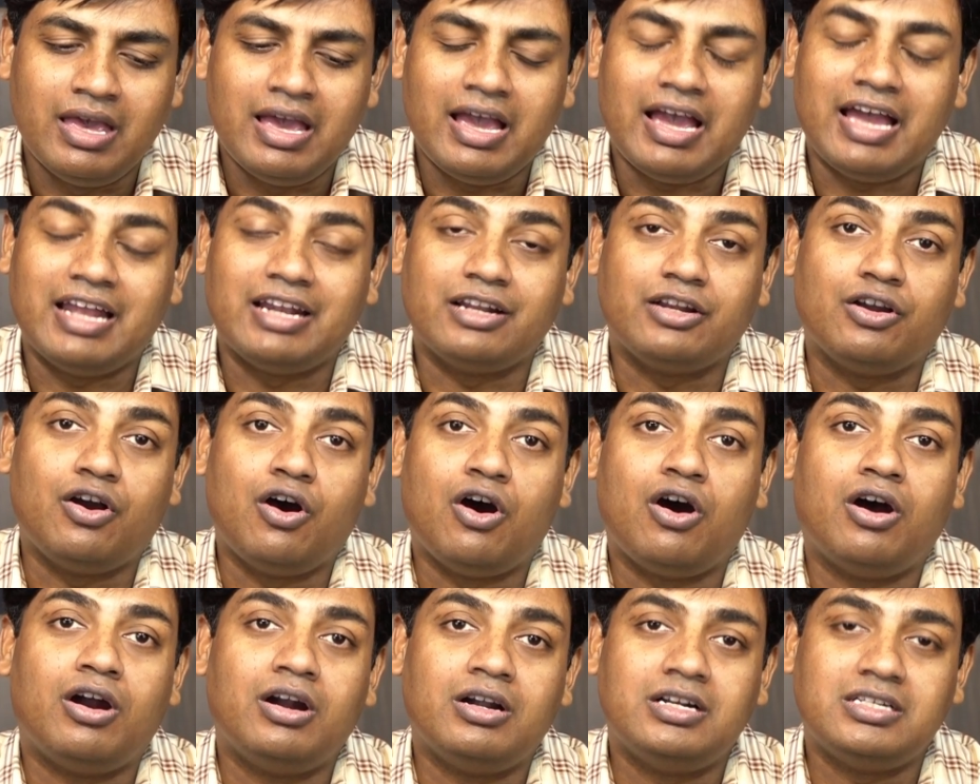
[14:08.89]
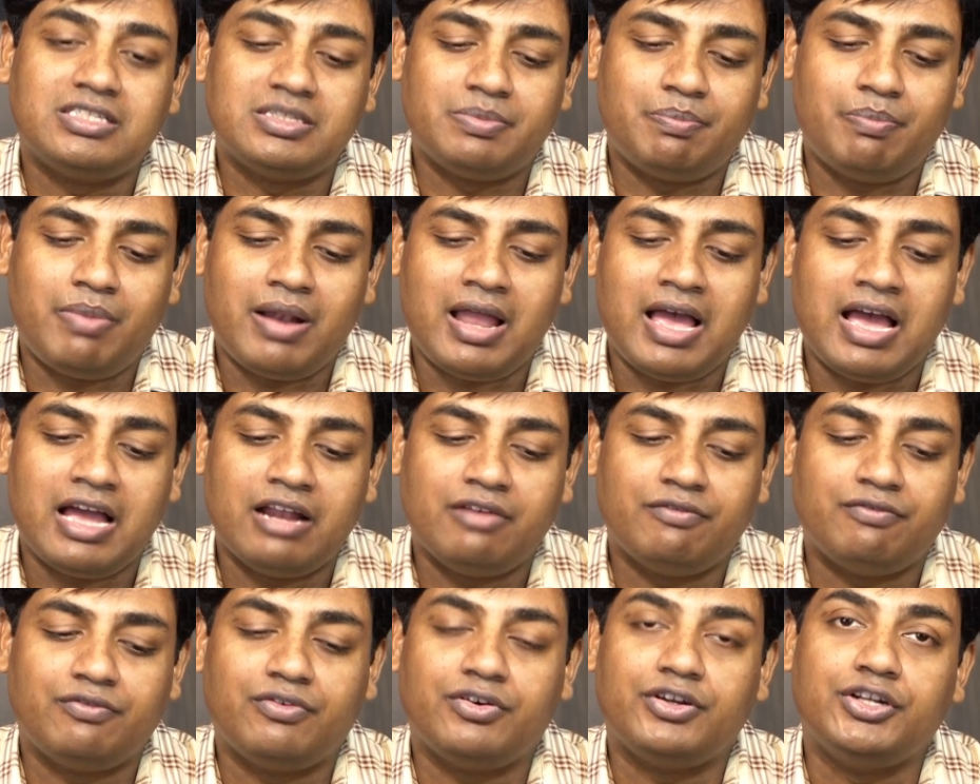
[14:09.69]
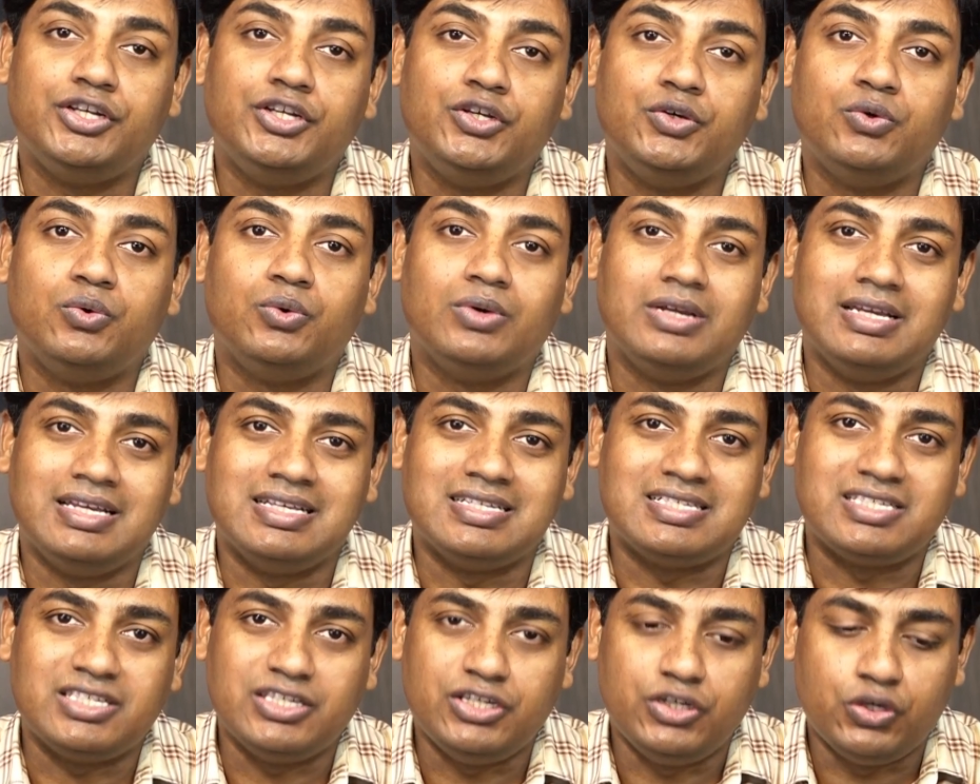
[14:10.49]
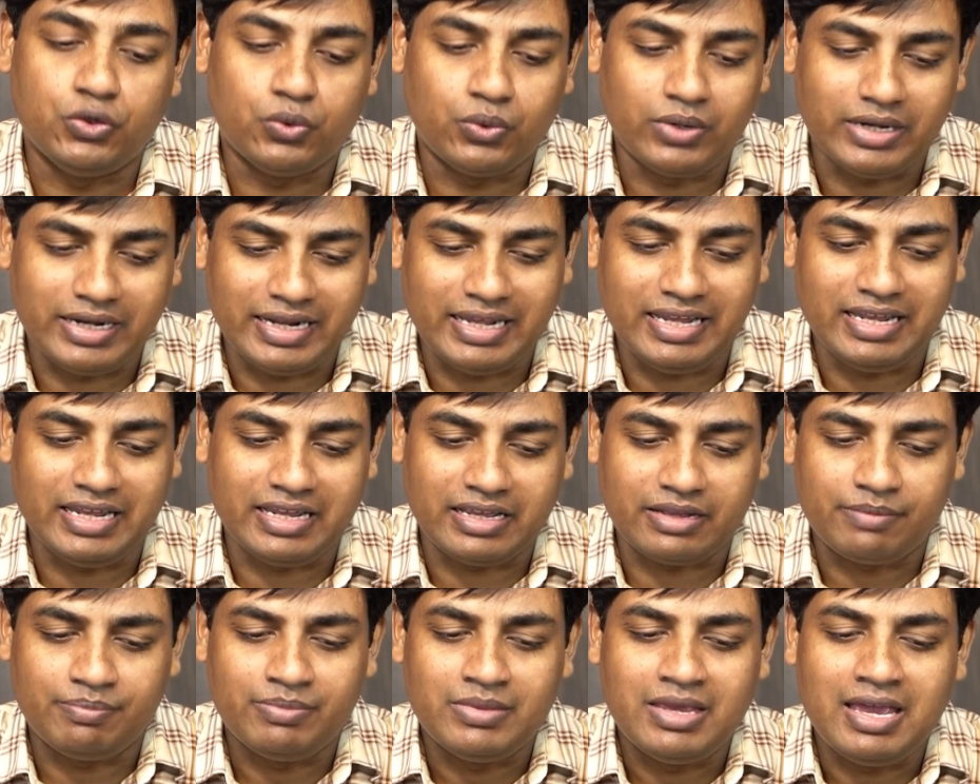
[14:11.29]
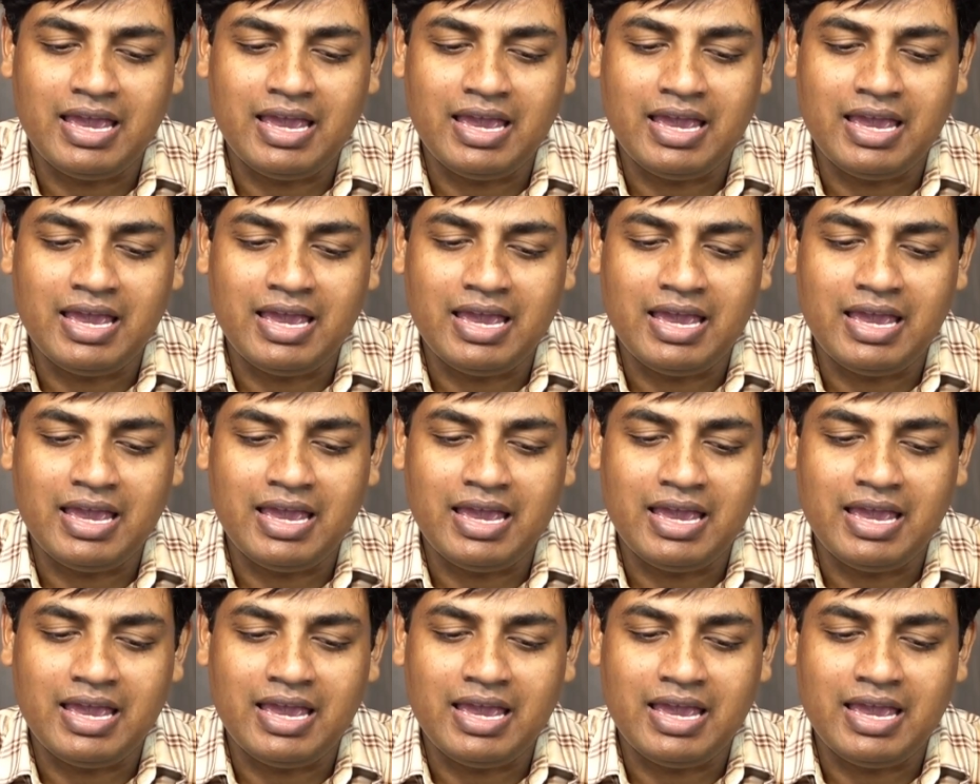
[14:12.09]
and God's plan for you is unique,